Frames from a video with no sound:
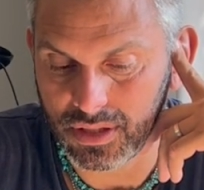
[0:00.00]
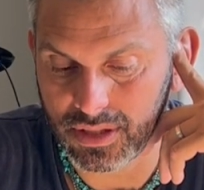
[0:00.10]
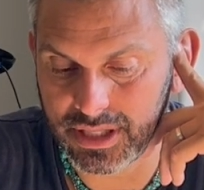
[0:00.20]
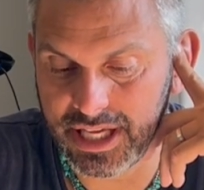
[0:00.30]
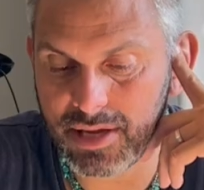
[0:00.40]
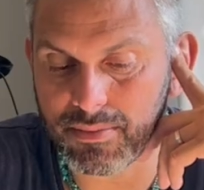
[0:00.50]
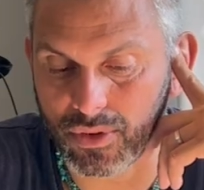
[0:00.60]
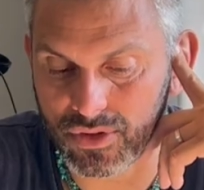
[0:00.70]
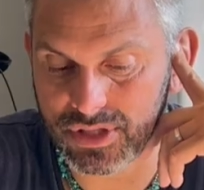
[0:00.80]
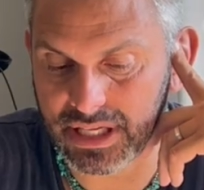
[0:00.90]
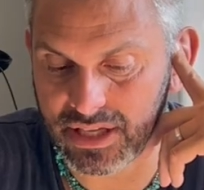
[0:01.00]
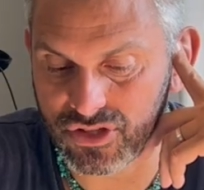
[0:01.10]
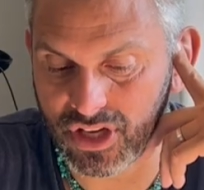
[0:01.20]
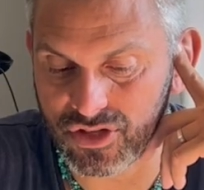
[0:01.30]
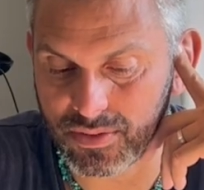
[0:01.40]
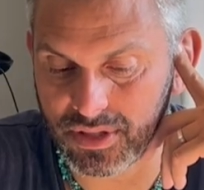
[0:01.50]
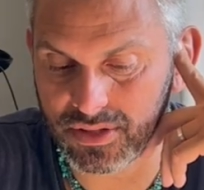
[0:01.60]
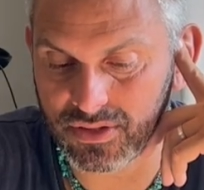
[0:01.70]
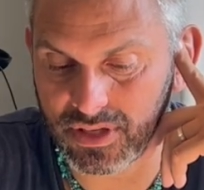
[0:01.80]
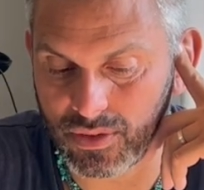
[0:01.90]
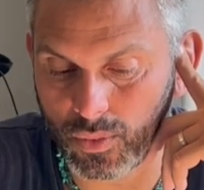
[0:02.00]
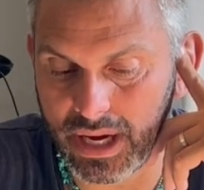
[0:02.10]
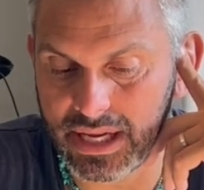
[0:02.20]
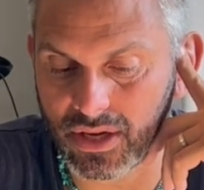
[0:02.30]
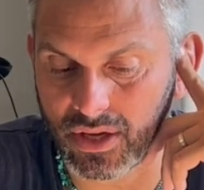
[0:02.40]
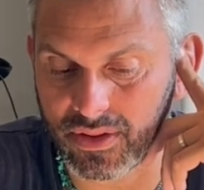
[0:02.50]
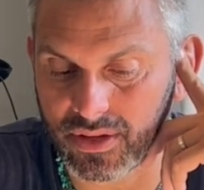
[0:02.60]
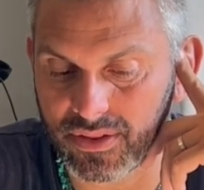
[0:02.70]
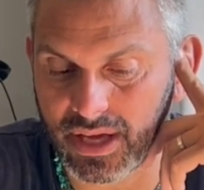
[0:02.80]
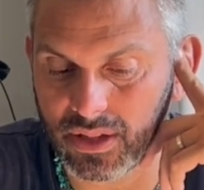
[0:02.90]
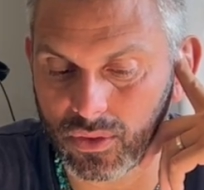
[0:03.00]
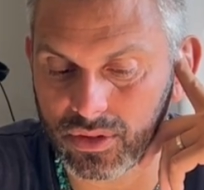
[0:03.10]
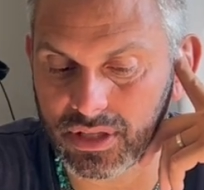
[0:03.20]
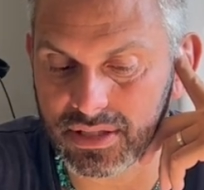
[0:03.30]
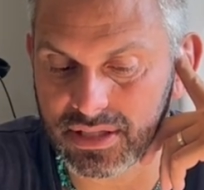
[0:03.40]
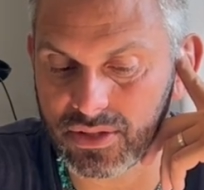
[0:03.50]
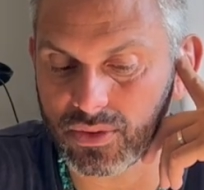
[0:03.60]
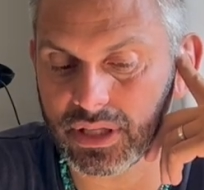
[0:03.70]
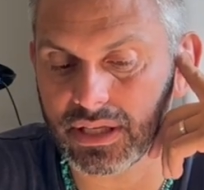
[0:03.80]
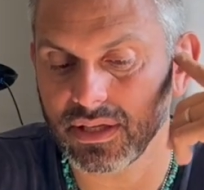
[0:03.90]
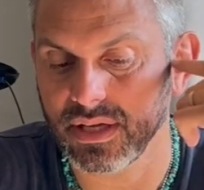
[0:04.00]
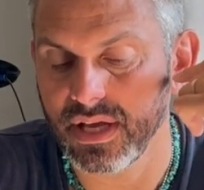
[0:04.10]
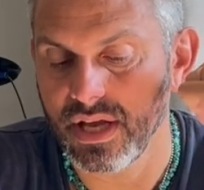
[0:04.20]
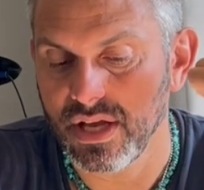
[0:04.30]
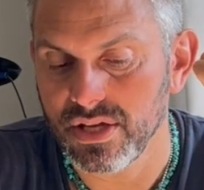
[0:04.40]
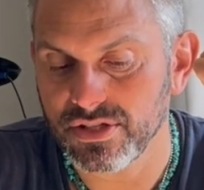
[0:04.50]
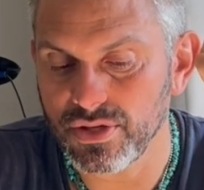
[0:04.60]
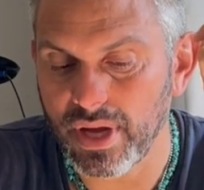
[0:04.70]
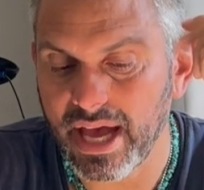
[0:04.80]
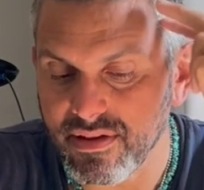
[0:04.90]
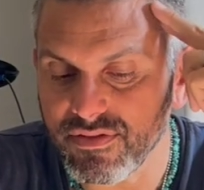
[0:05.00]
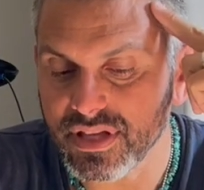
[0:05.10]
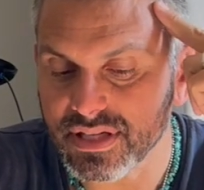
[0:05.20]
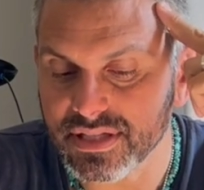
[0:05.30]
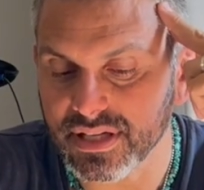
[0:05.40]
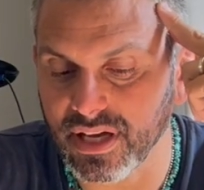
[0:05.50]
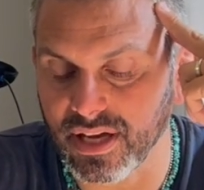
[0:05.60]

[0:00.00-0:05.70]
Keep mercy and judgment, and wait on thy Lord continually. So you have this